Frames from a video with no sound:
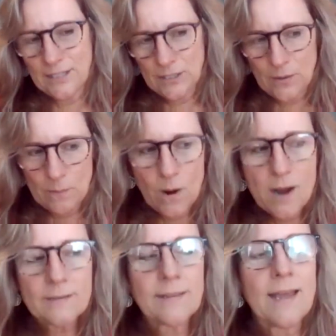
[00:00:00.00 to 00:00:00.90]
I
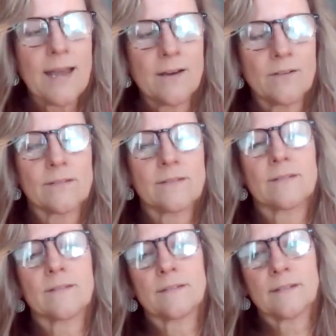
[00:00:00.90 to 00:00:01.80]
walked the house,
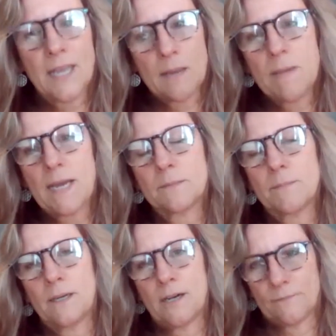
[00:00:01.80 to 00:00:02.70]
came back to
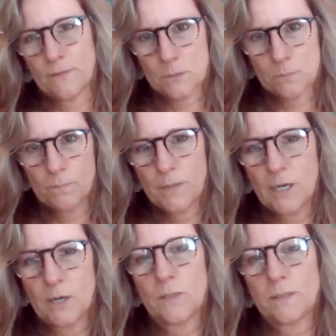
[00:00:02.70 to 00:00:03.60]
my office,
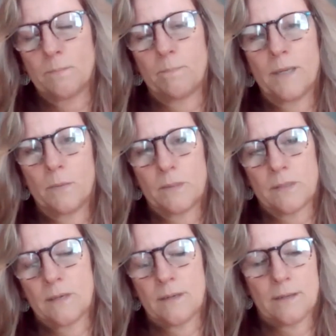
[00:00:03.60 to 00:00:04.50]
and it was
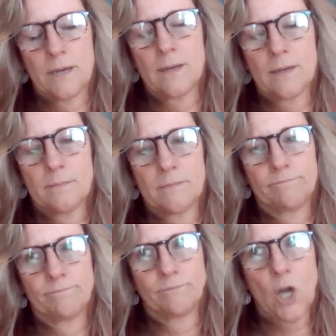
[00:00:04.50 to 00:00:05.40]
a
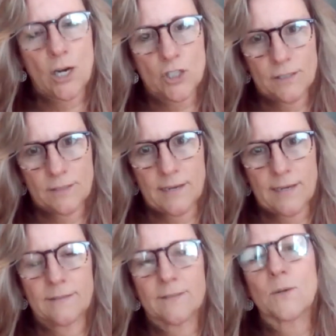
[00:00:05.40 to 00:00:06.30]
auction
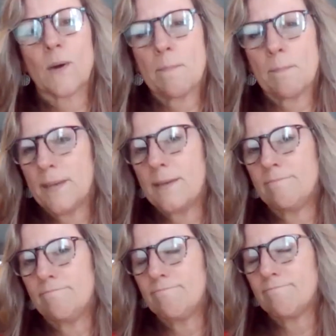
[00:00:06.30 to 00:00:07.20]
site. So I bid
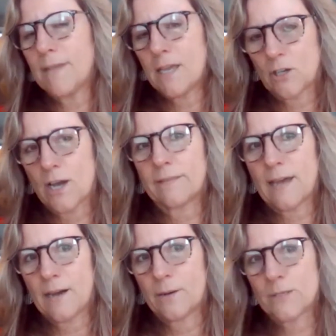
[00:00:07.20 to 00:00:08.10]
and got the
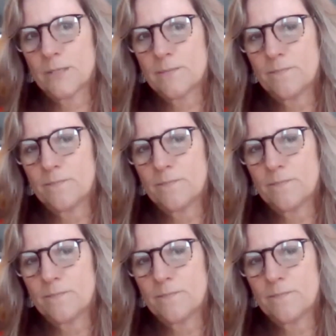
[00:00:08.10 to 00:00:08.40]
house.